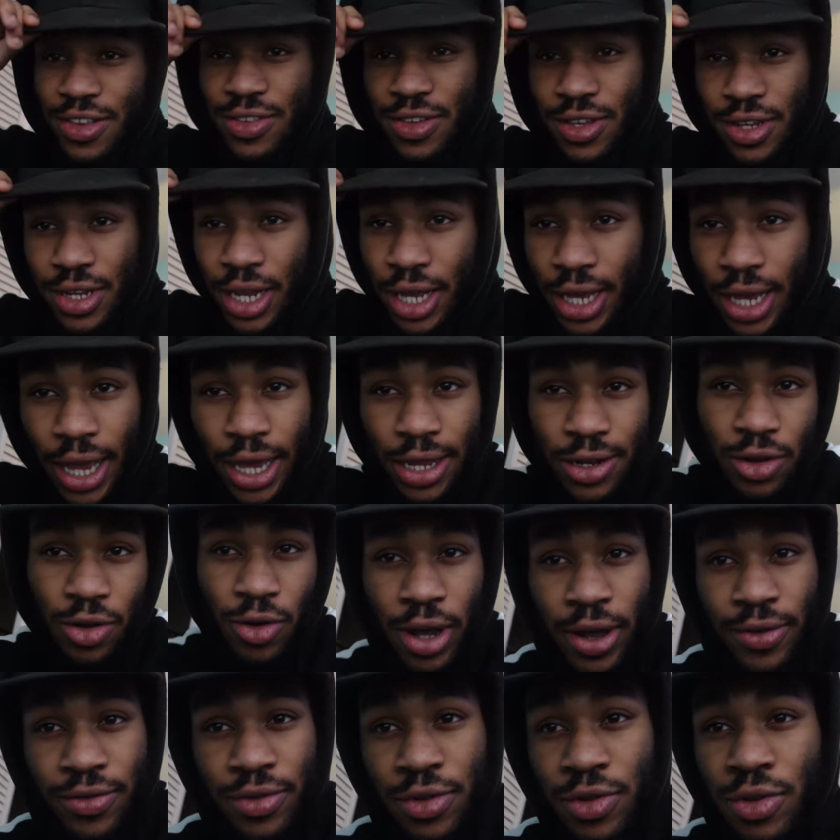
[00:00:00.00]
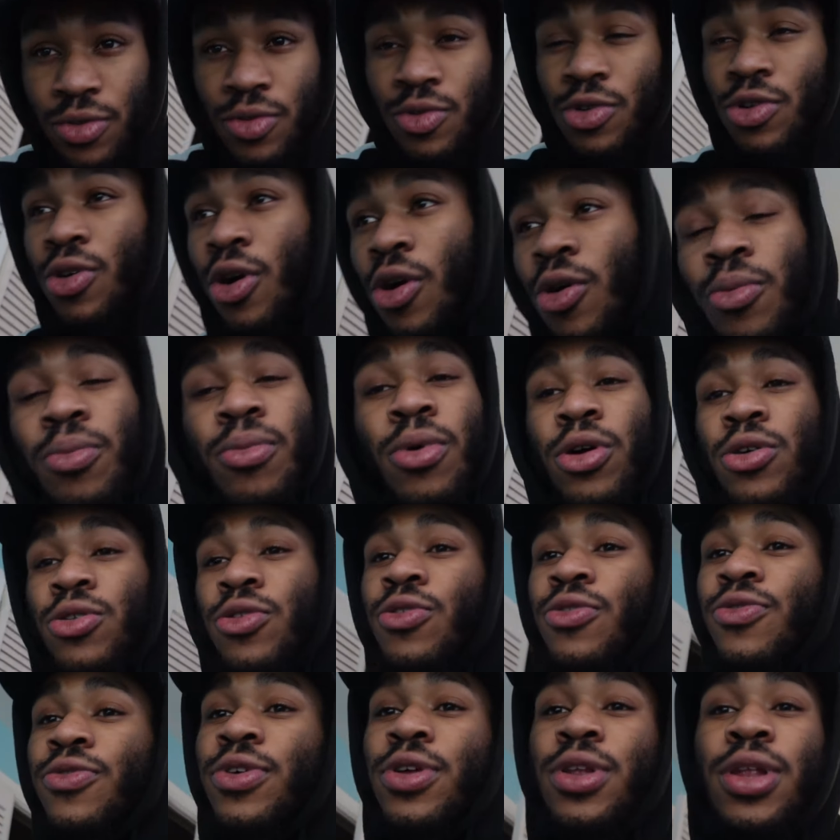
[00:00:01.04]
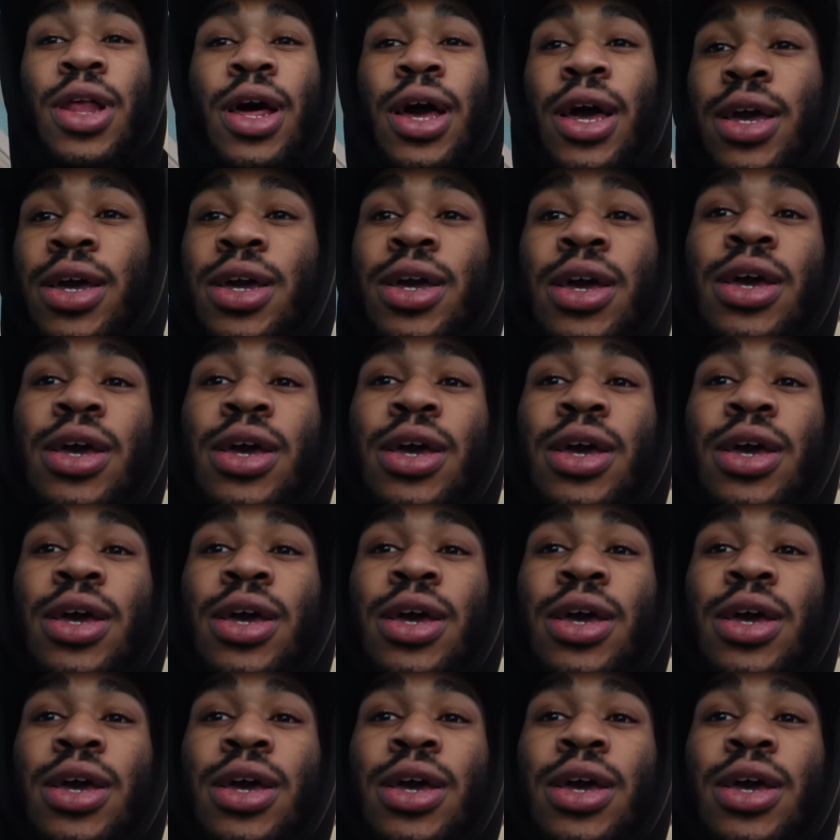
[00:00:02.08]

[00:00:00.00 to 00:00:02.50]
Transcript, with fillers: Today I don't have to do no moving. Like